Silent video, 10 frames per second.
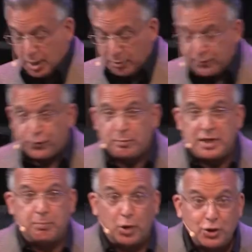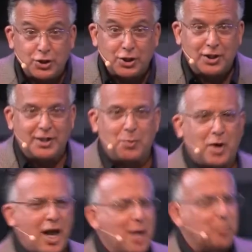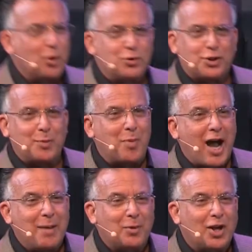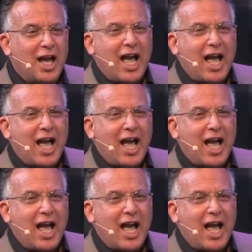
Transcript: But for me personally, when I approach the Bible,